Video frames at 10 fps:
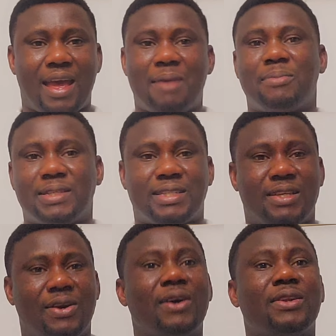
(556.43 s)

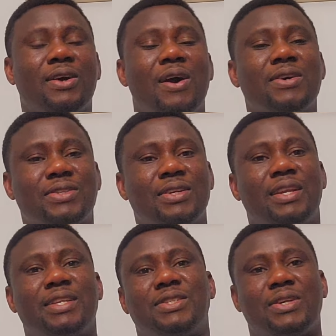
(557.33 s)
embassy or the
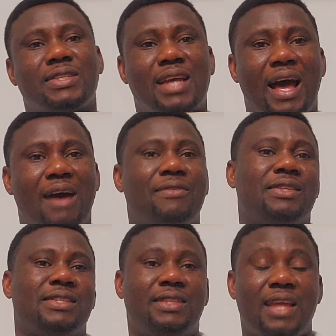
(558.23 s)
consulate just have
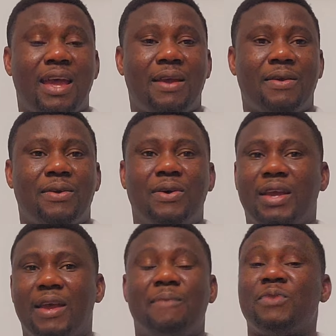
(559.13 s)
it there
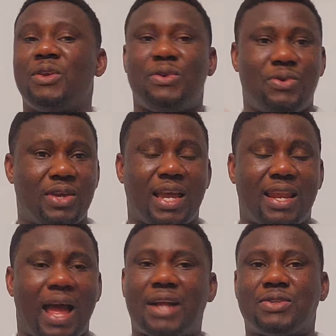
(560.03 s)
okay you
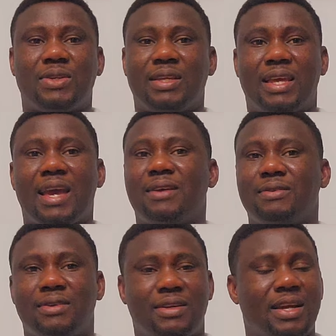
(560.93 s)
can actually
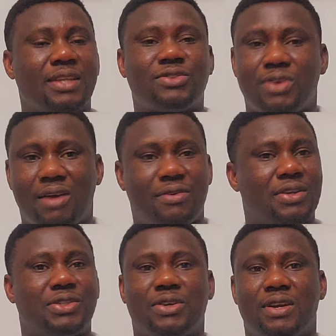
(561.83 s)
get a travel
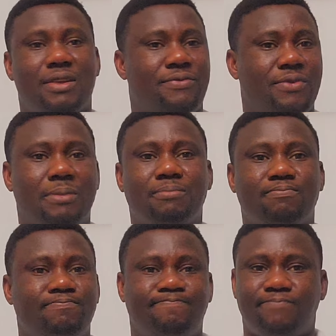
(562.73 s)
insurance from
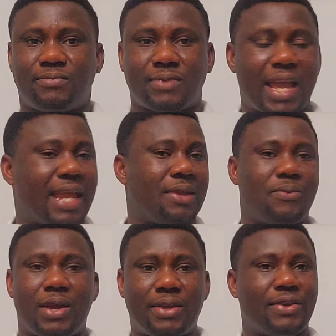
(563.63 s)

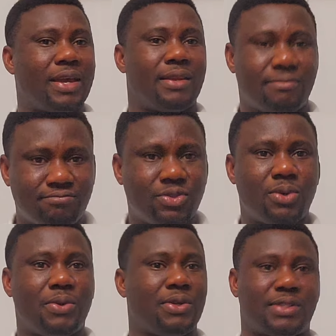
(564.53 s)
anywhere you can
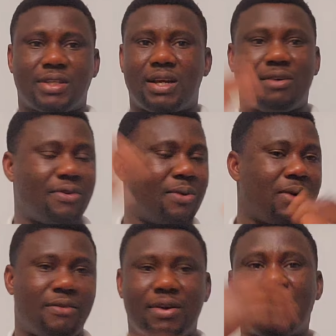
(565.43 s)
do yourself or
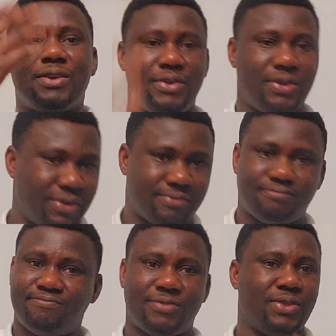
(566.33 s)
whatever you